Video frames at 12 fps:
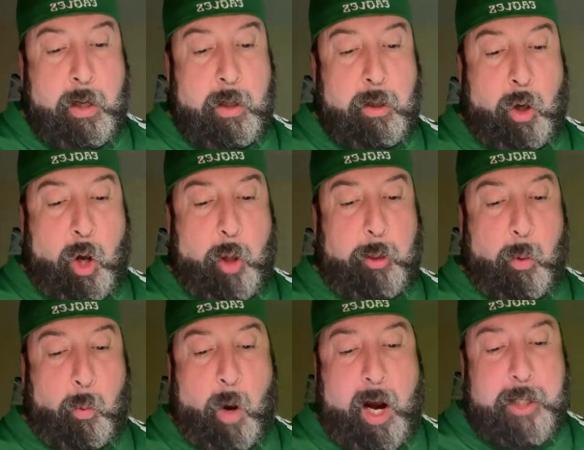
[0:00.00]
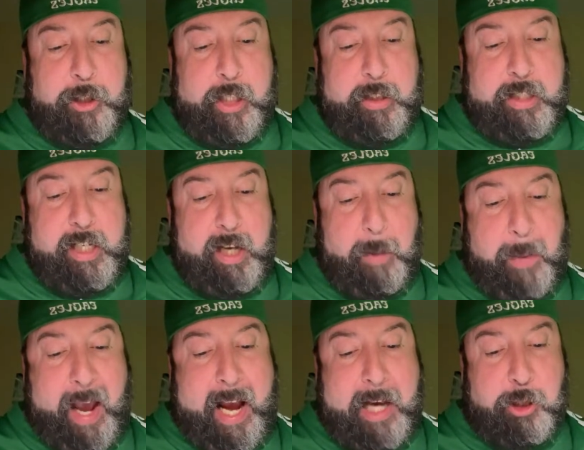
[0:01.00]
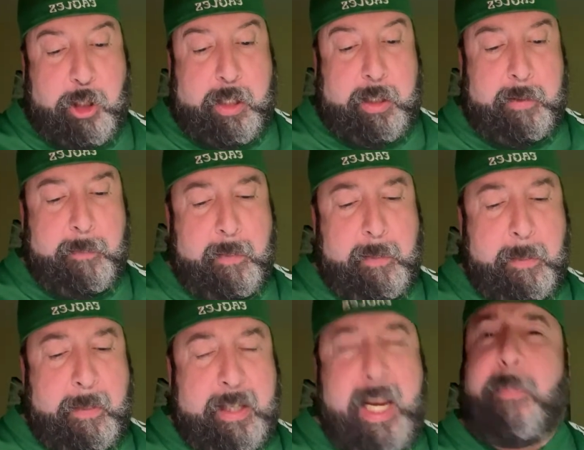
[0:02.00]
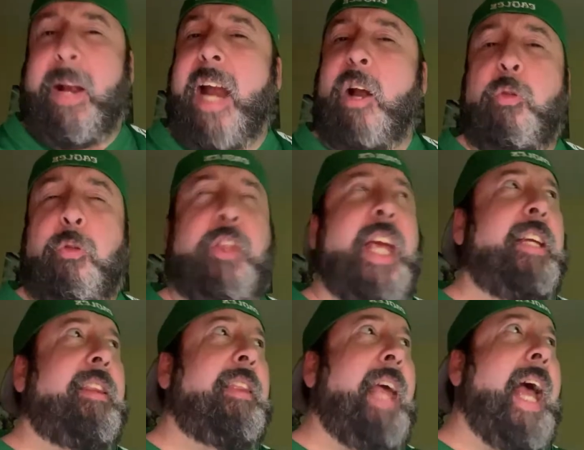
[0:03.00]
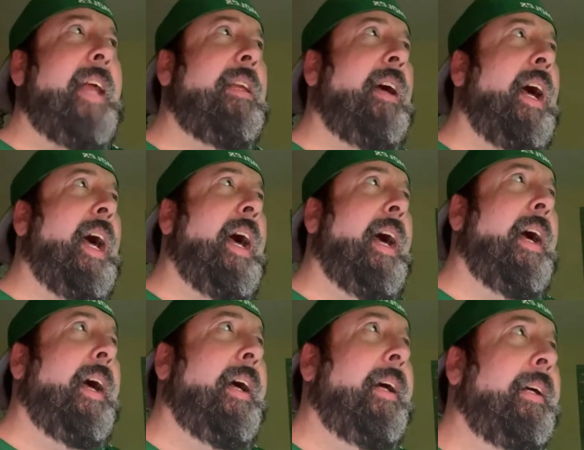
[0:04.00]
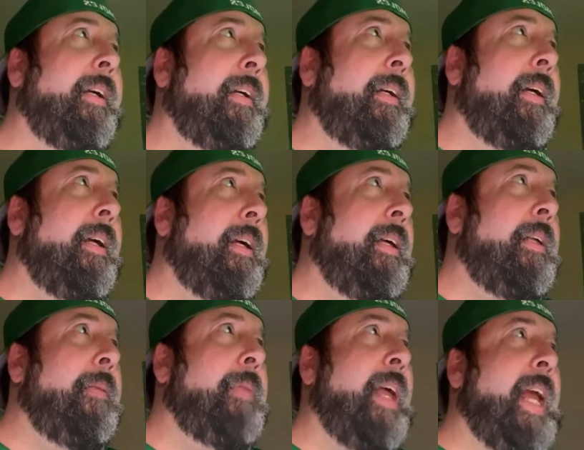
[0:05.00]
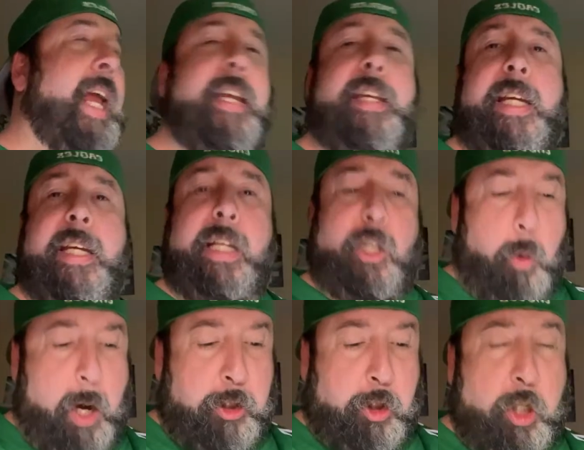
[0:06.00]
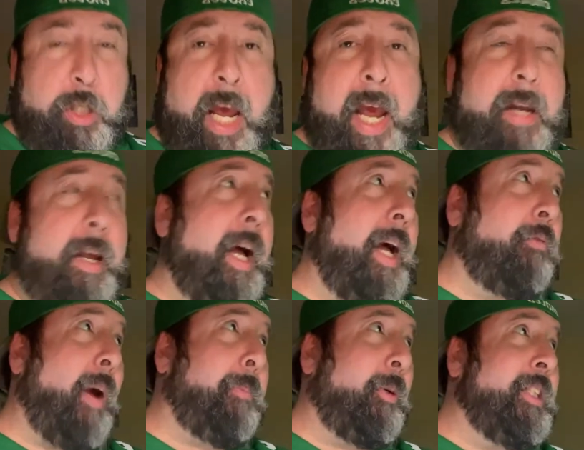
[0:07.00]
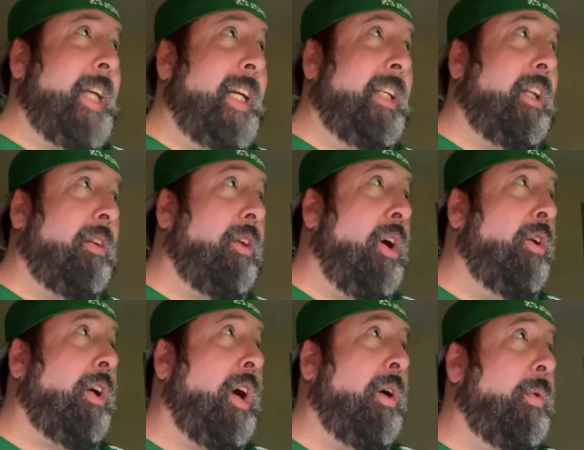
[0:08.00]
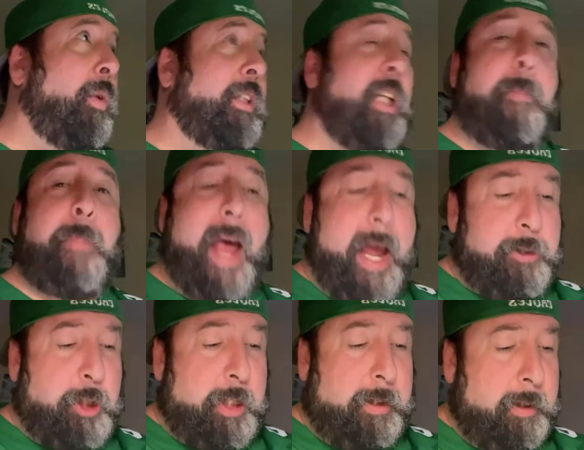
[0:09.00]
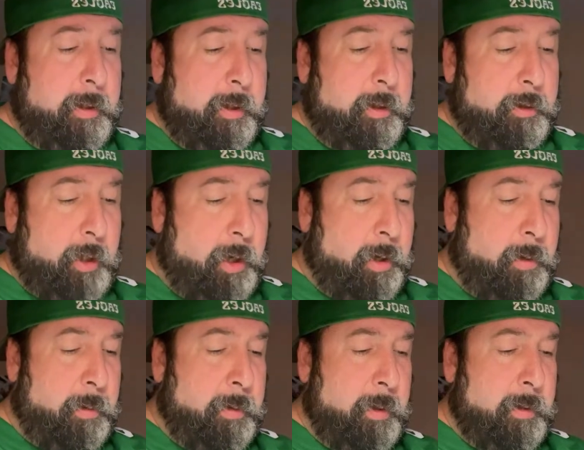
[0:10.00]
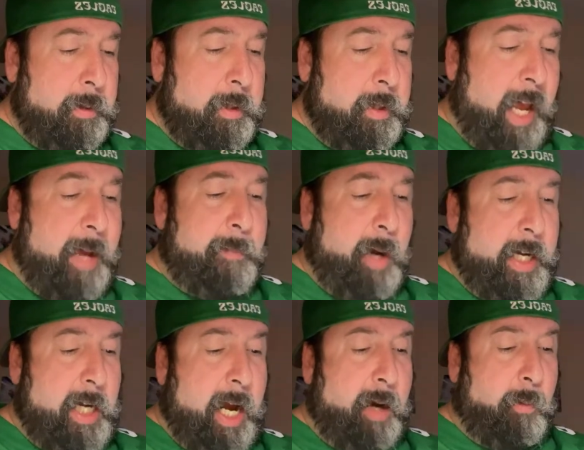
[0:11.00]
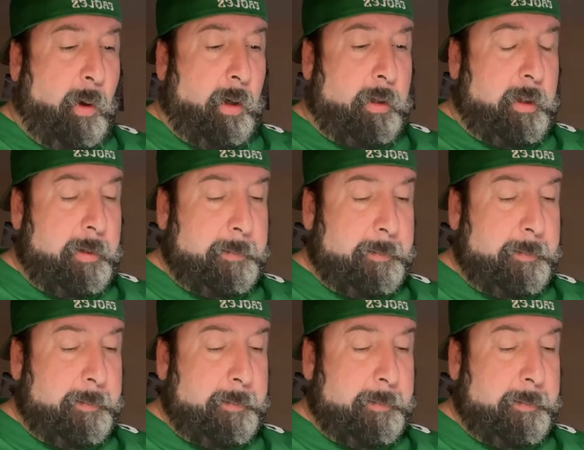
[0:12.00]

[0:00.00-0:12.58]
Called the Washington Apache. Yeah, but I don't think that the Indian in question that represented the logo was an Apache. So that might not work.